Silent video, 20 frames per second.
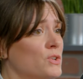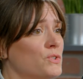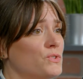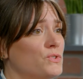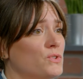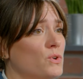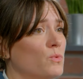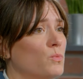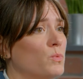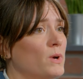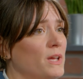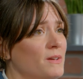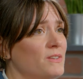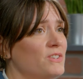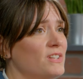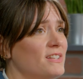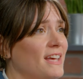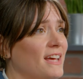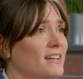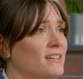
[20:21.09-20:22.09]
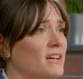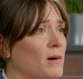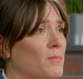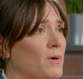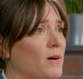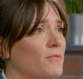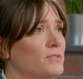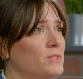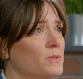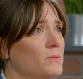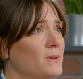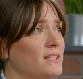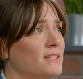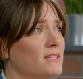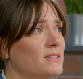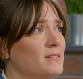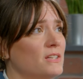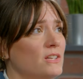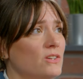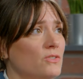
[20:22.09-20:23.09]
So we just had come off doing
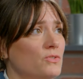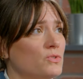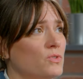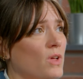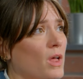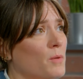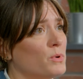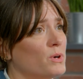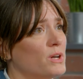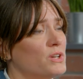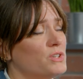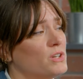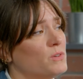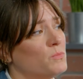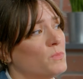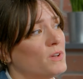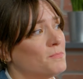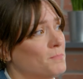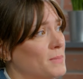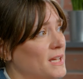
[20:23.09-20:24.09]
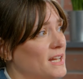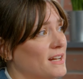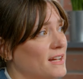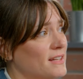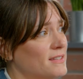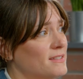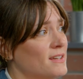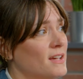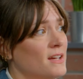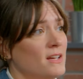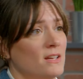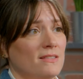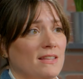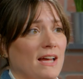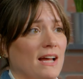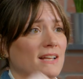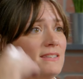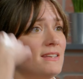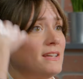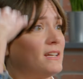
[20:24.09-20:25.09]
this huge collaboration with Peanuts.
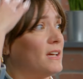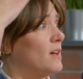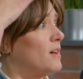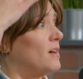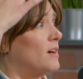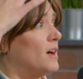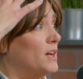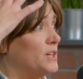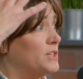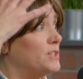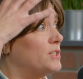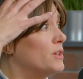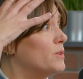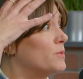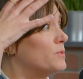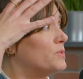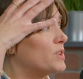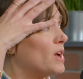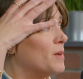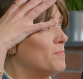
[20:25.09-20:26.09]
That's like a huge